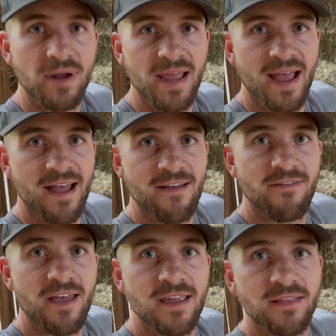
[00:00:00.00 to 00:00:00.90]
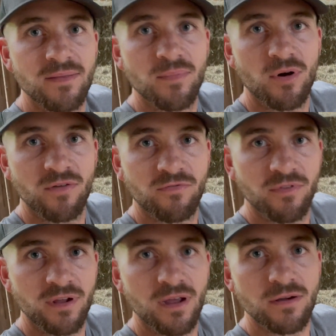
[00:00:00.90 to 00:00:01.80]
have hay in the barn for
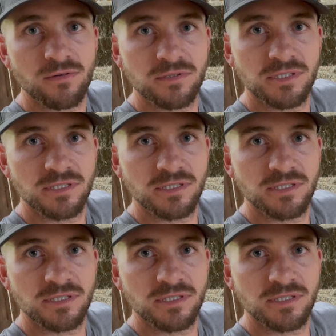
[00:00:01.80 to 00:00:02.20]
the goats.